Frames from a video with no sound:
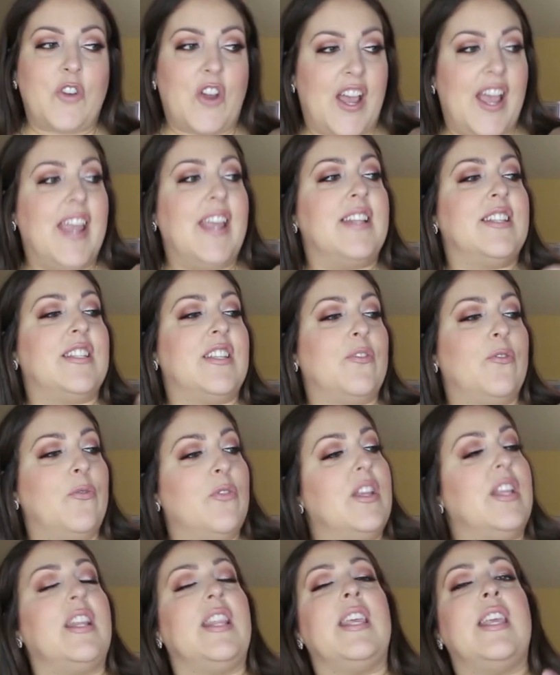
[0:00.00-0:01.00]
trying to
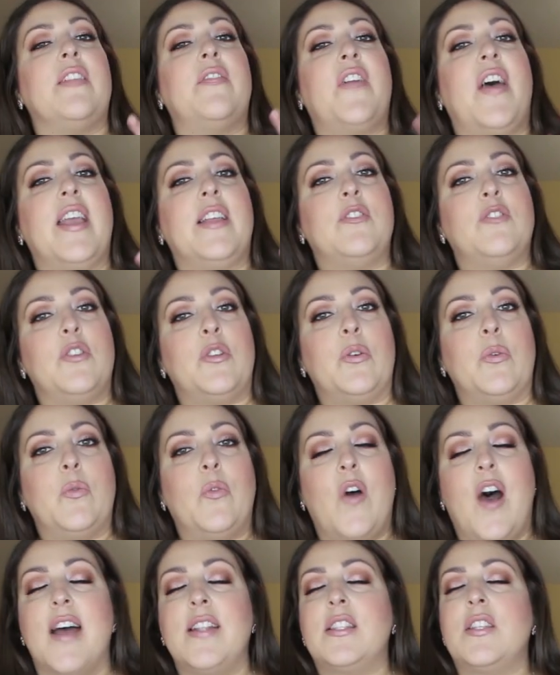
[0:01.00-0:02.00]
really like do
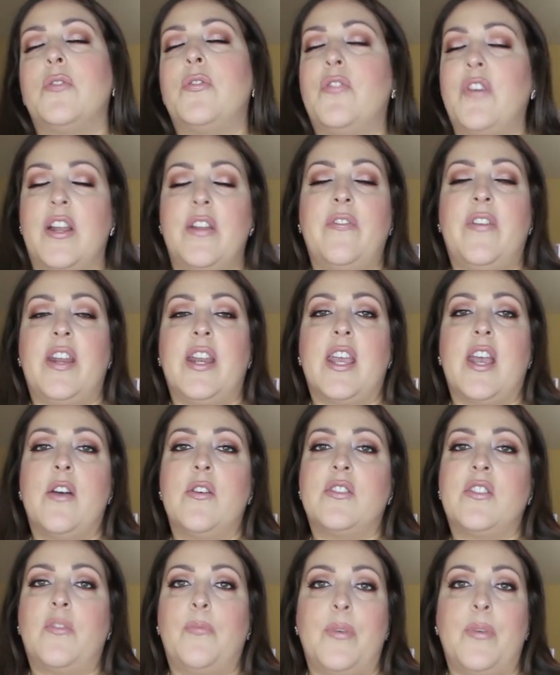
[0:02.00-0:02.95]
lots of fun videos.